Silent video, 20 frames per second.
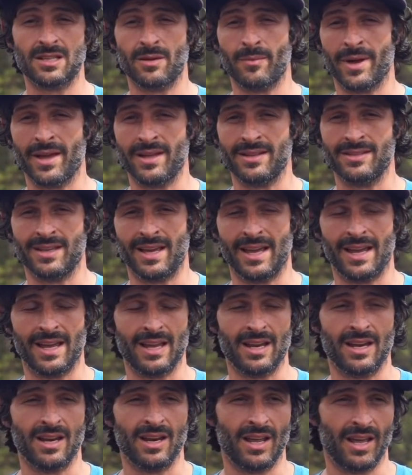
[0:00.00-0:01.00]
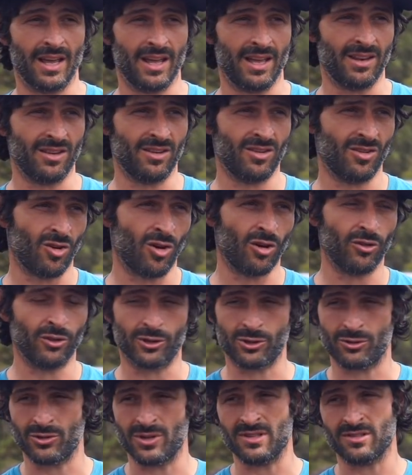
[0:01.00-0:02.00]
to maintain and all the
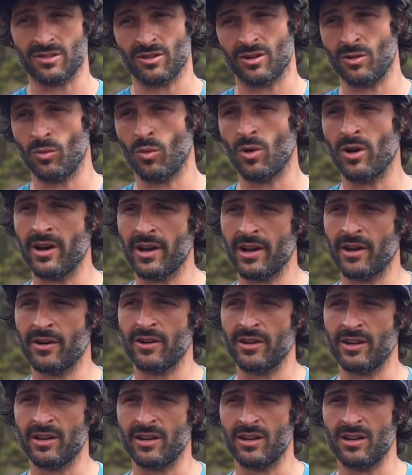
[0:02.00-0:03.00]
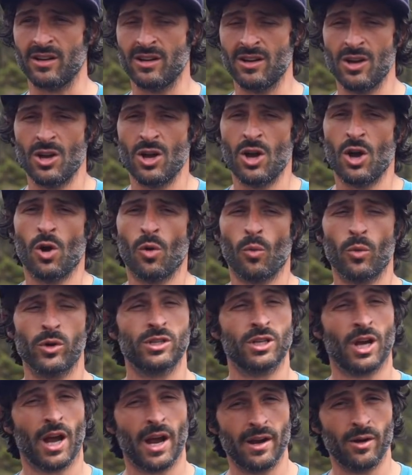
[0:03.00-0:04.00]
trees are in one area,
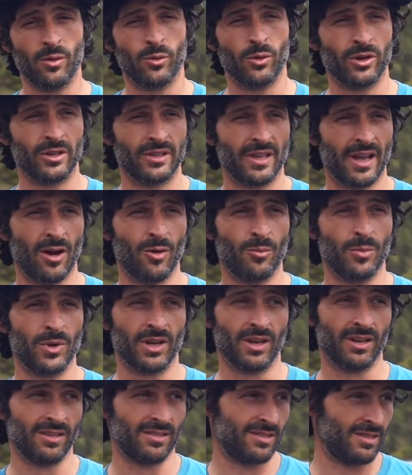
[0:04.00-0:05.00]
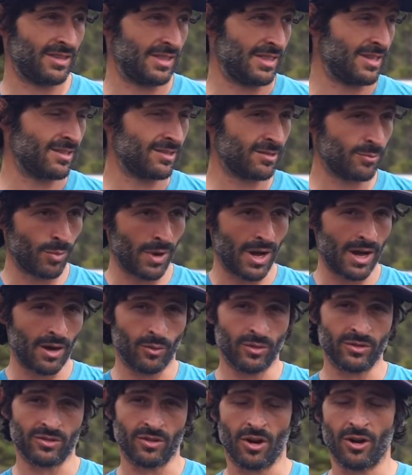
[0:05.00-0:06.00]
which kind of worked out because this spot
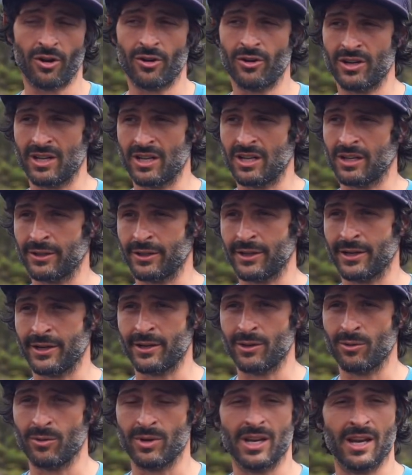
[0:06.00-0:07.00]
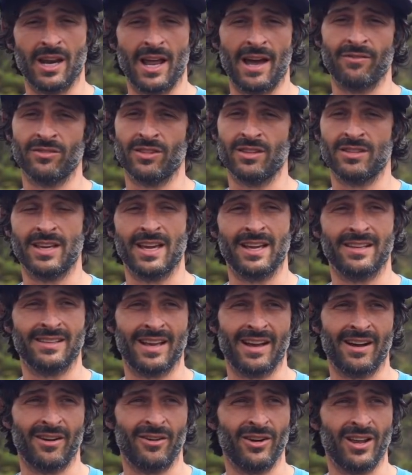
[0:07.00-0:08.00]
was already clear. We didn't have to take
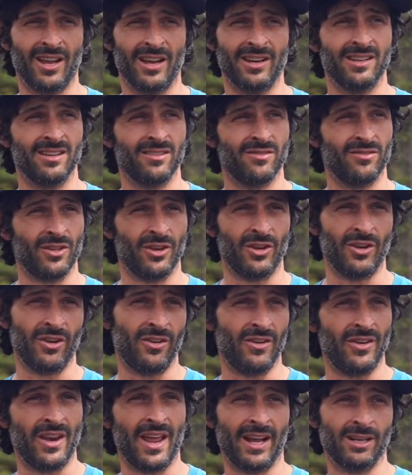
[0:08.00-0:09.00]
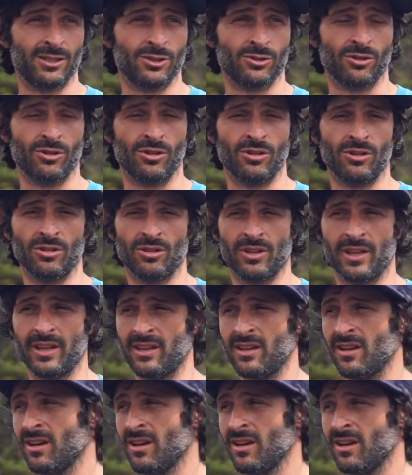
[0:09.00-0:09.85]
down any of the natural like